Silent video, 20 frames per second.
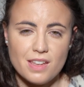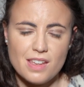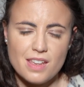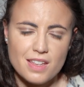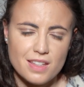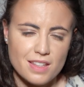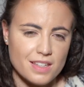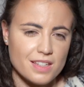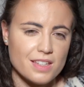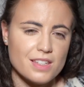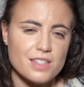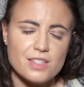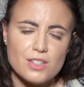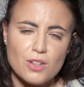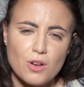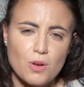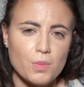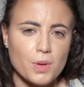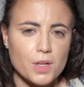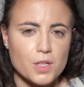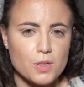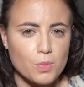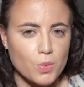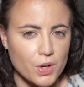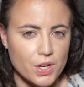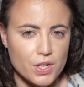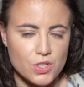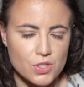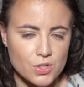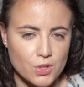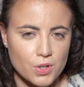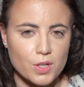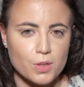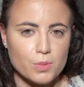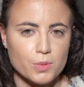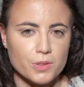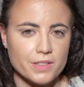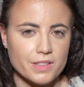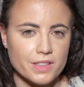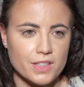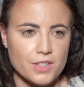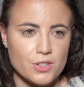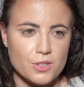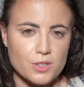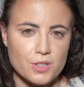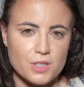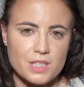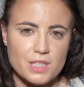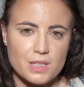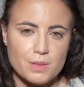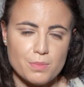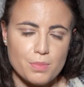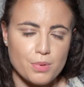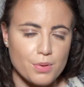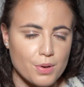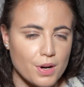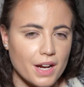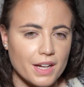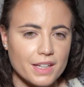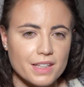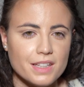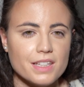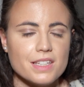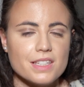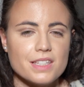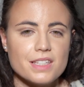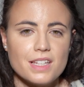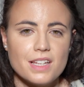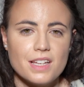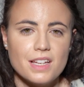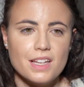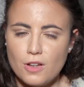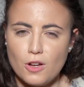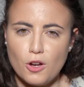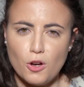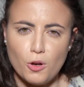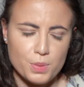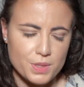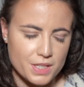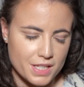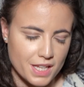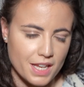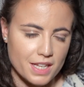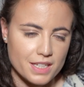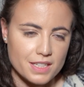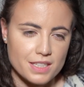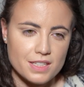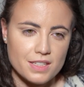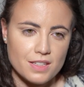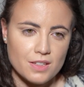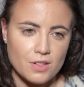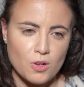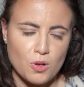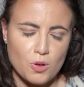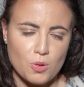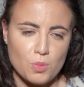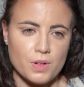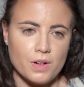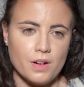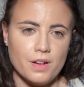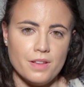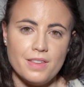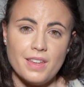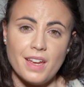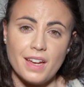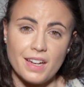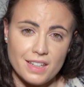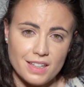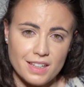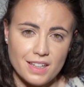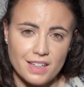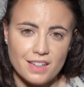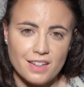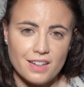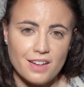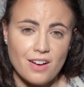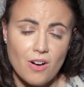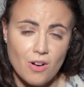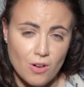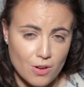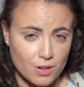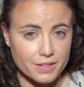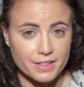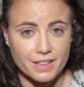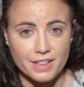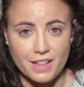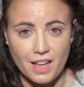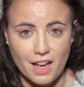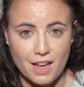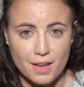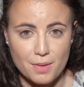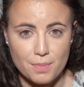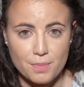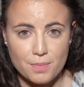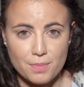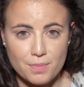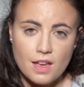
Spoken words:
it is so much more enjoyable than just practice obsessed over technique all the time.